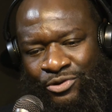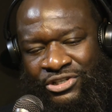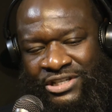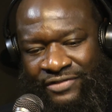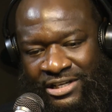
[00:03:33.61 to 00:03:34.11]

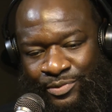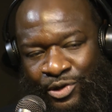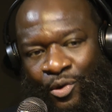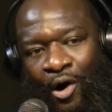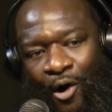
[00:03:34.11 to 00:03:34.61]
certificates. We
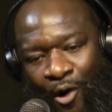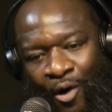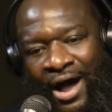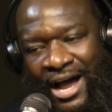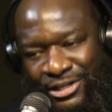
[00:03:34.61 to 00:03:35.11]
do all
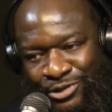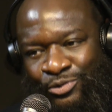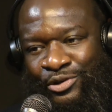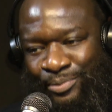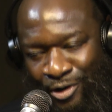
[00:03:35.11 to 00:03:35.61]
high school
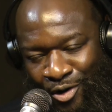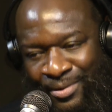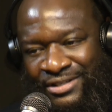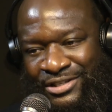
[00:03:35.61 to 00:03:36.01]
diplomas.